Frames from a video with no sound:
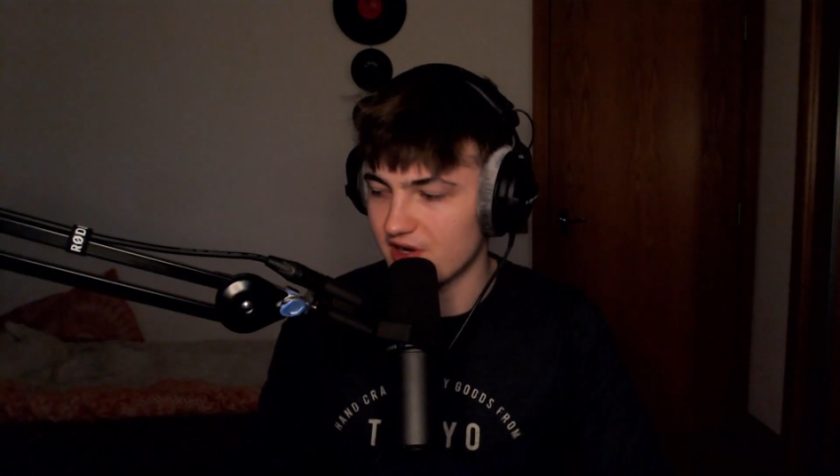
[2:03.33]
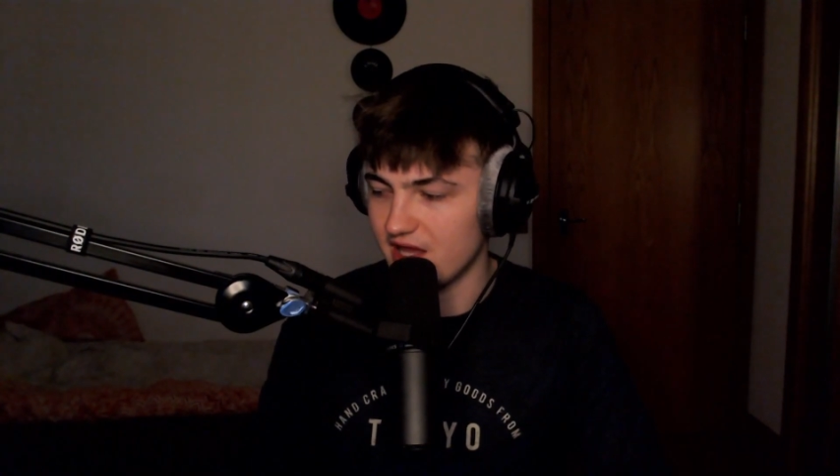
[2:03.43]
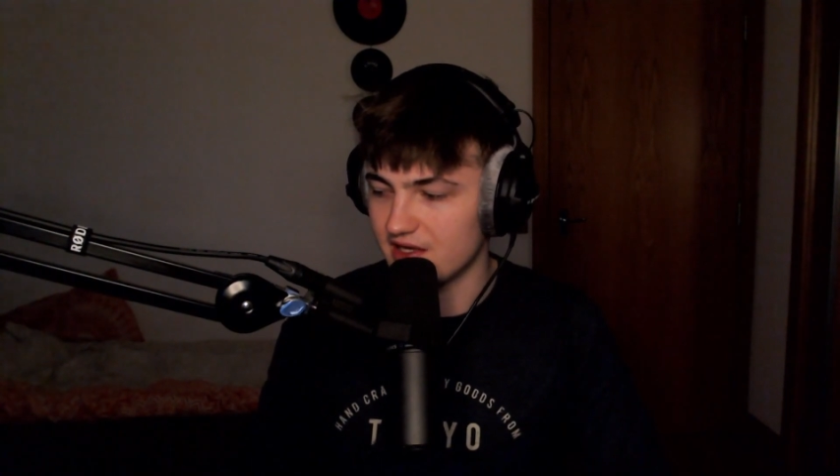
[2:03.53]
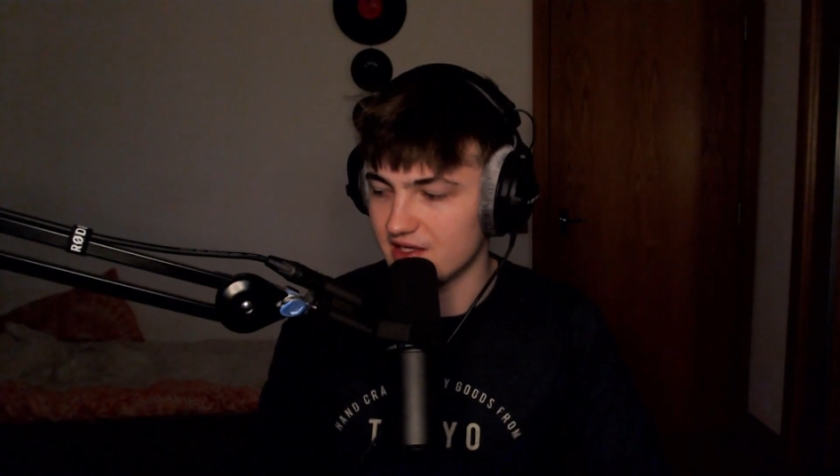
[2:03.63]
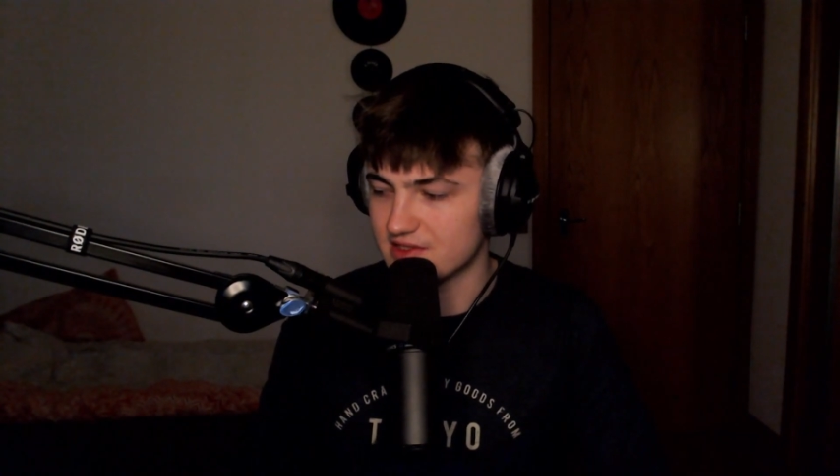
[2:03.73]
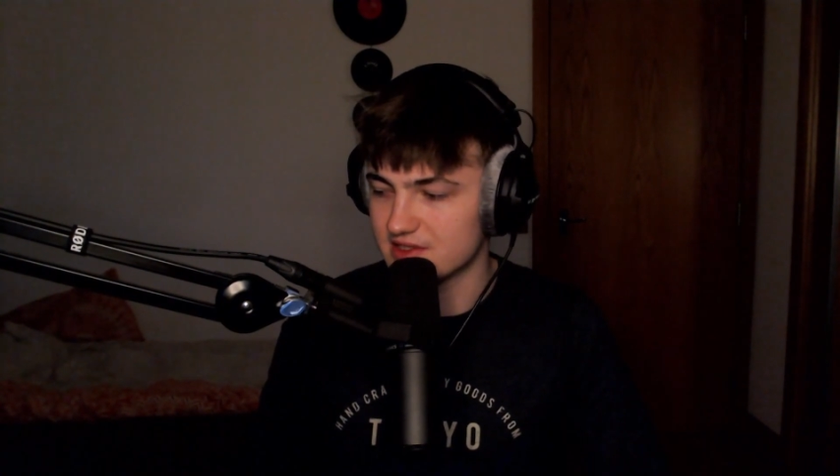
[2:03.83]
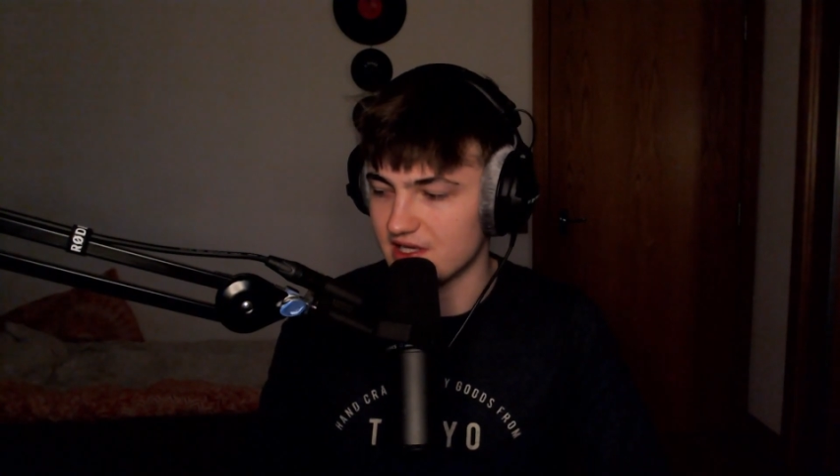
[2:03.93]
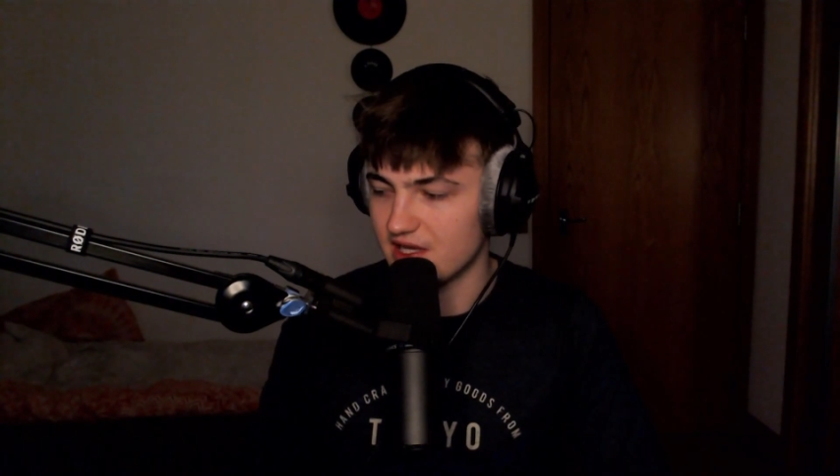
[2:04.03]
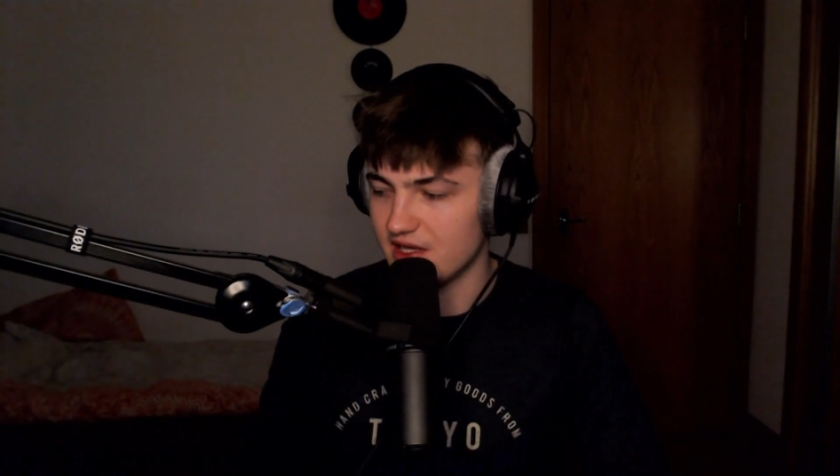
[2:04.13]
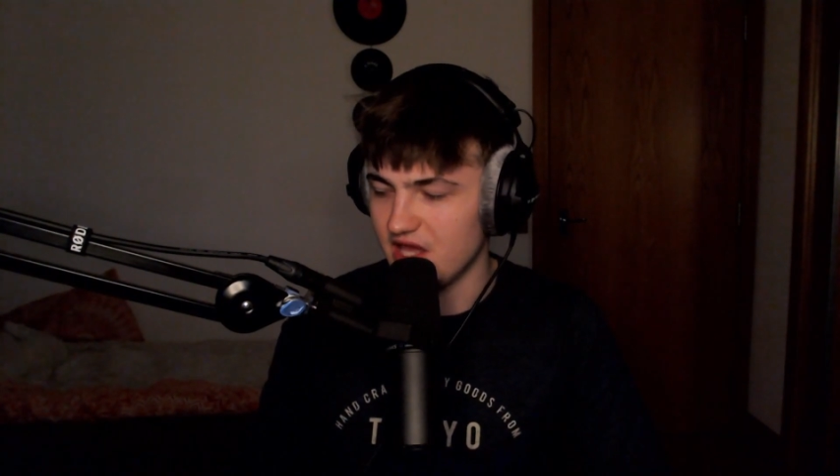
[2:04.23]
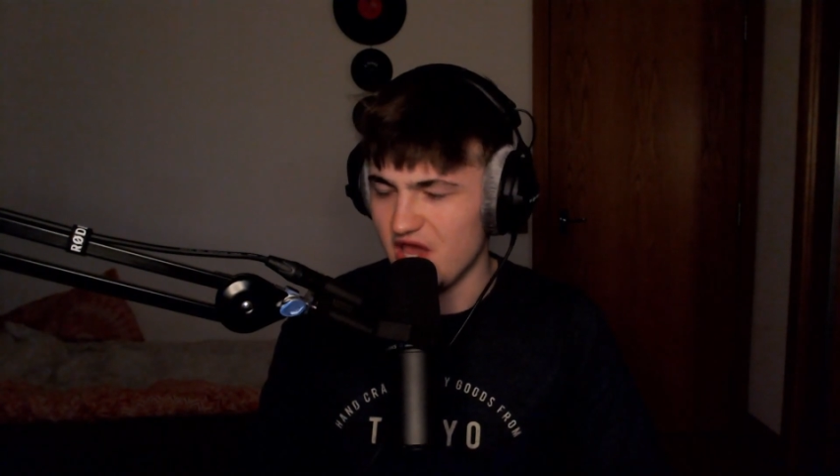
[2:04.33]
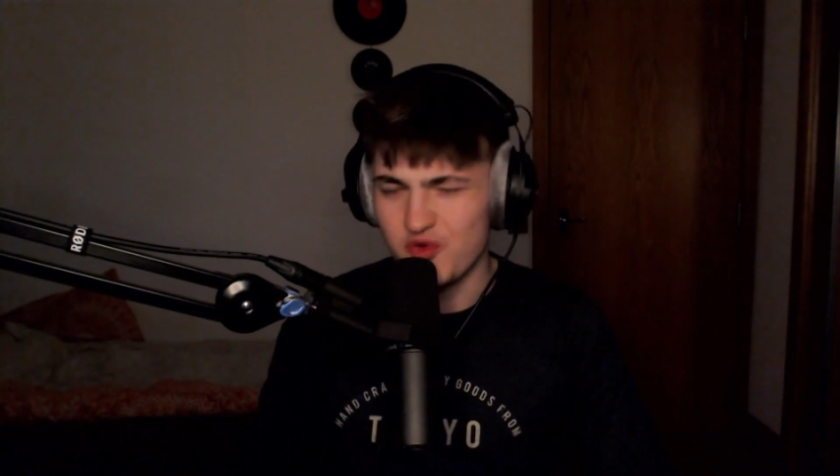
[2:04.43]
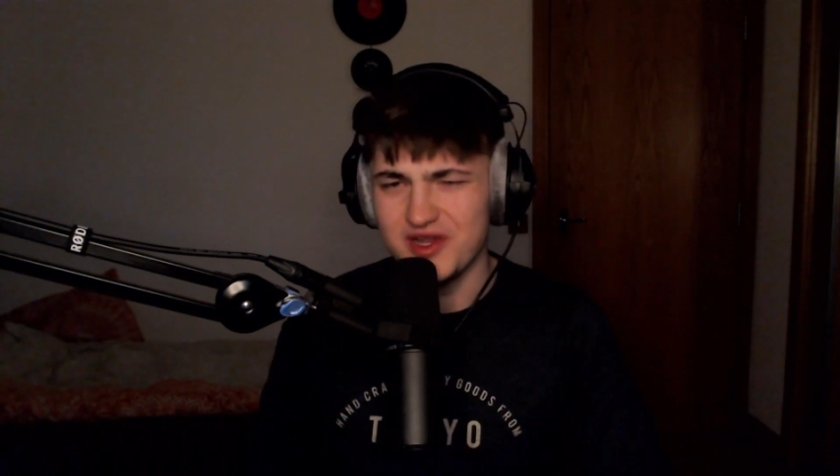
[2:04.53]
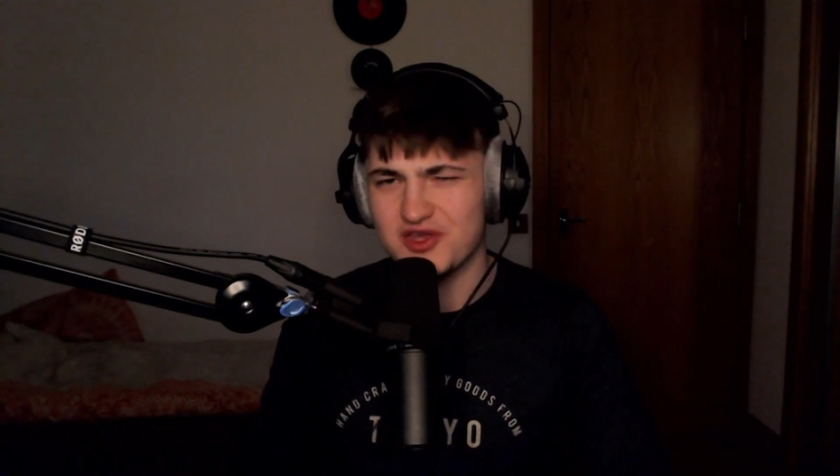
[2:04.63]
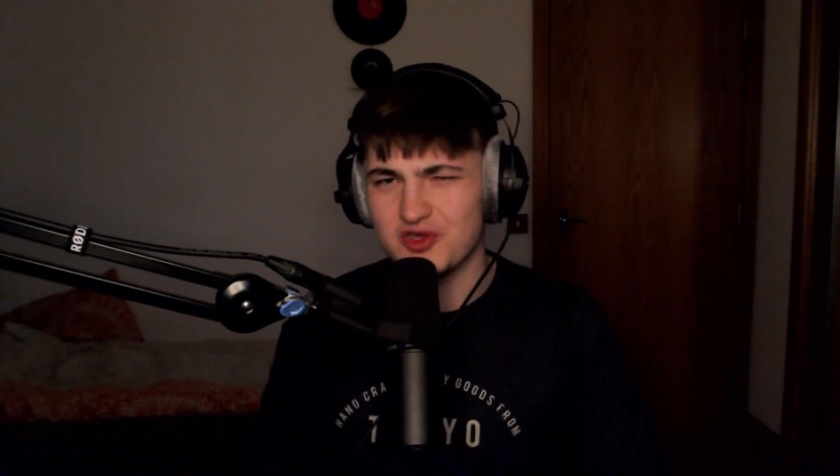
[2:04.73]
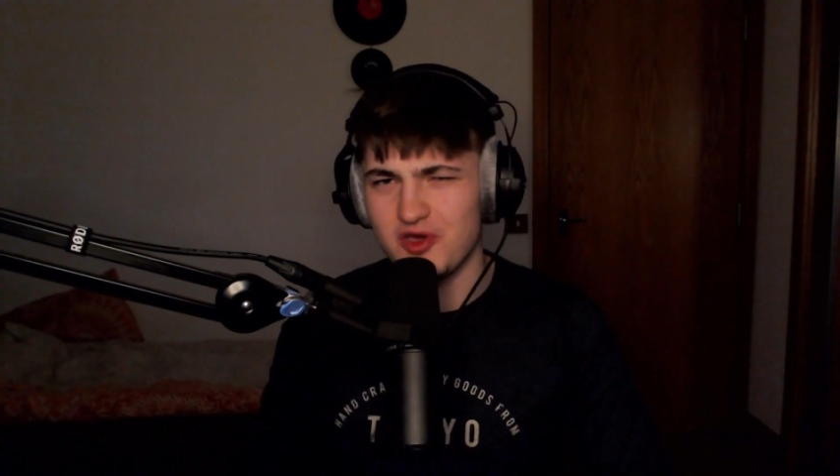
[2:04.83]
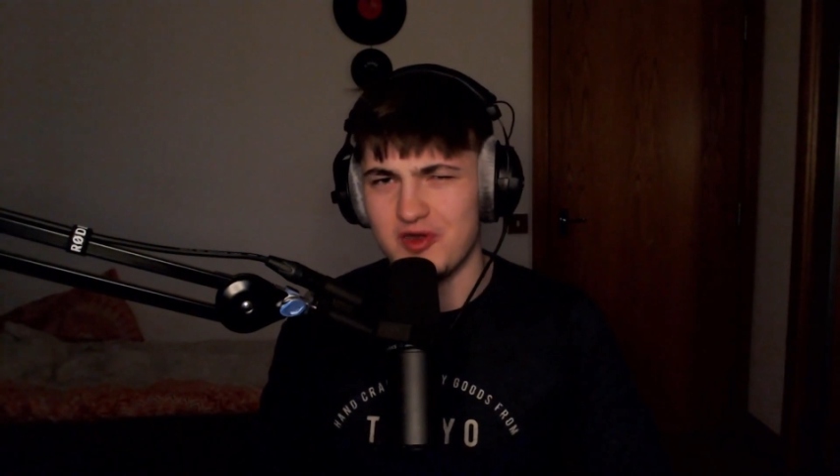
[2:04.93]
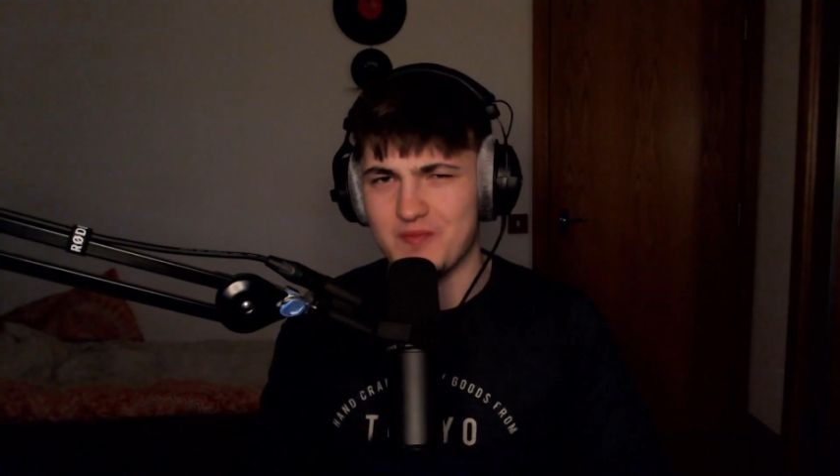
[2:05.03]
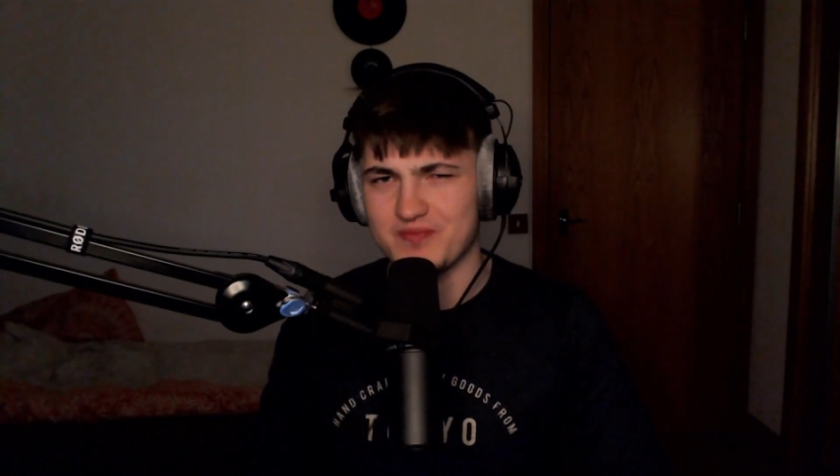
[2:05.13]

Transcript: and it's really good.